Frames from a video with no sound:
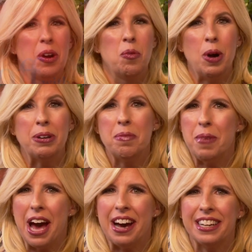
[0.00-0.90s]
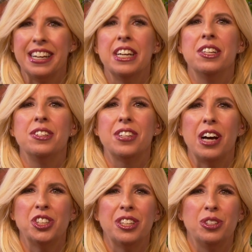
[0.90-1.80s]
Welcome back.
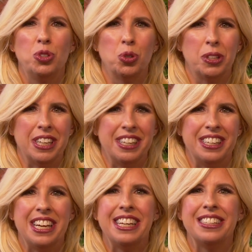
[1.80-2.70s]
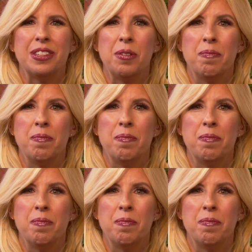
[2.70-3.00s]
Sasha DiGiulian is the